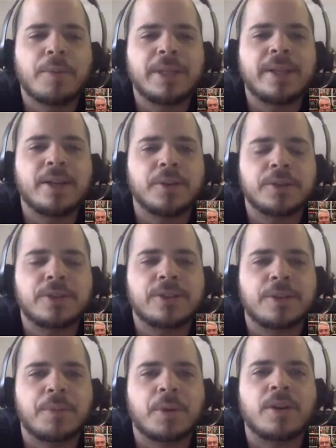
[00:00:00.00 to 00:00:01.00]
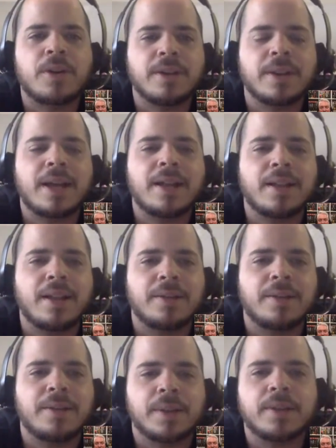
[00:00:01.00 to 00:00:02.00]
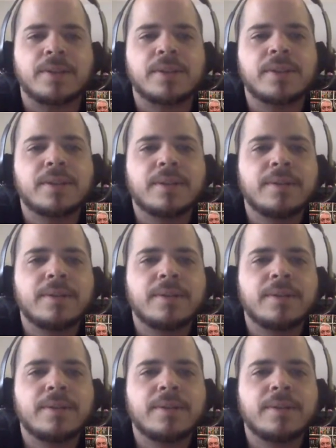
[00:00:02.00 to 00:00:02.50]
of hoping he goes somewhere along that line with this.